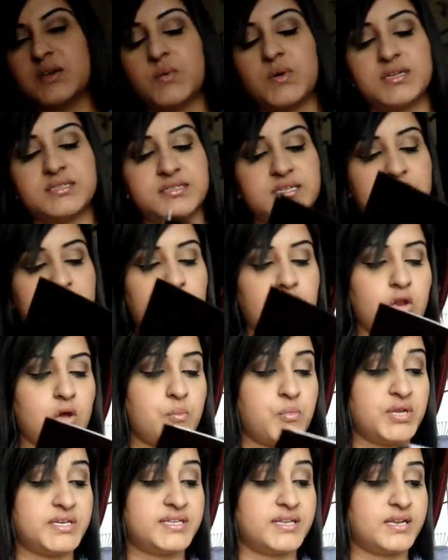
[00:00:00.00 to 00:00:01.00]
the ones that are a
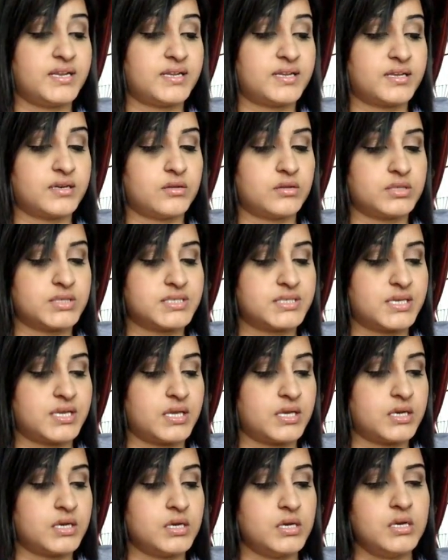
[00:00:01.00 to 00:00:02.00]
lot more delicate on the
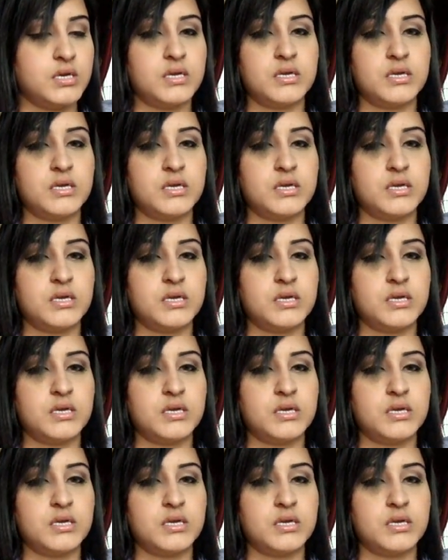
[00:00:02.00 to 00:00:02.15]
skin.